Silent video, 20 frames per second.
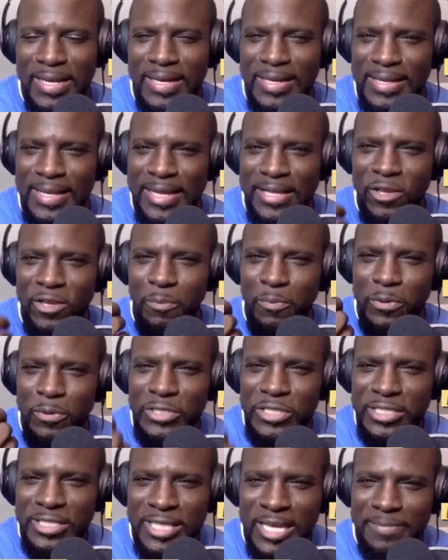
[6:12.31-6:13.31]
Let your
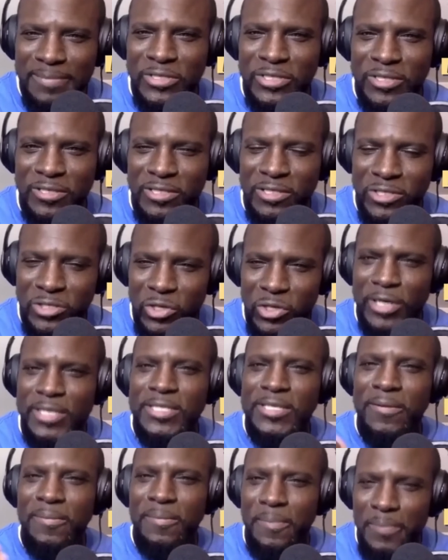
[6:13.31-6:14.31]
perception
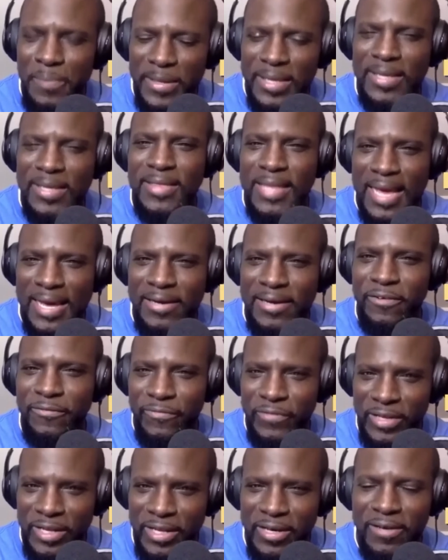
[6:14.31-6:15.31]
start to be that
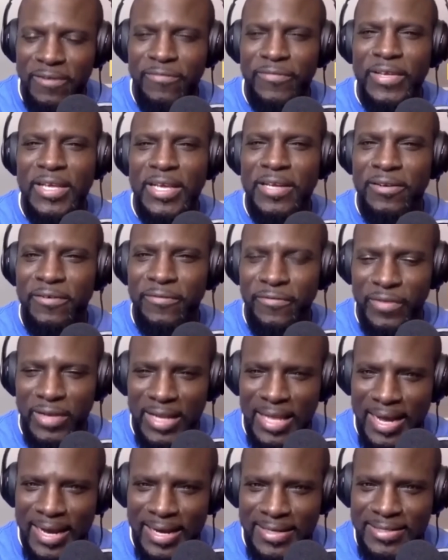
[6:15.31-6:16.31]
of love and of
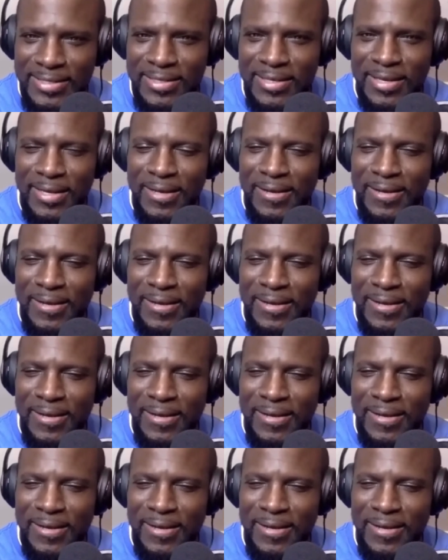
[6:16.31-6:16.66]
light.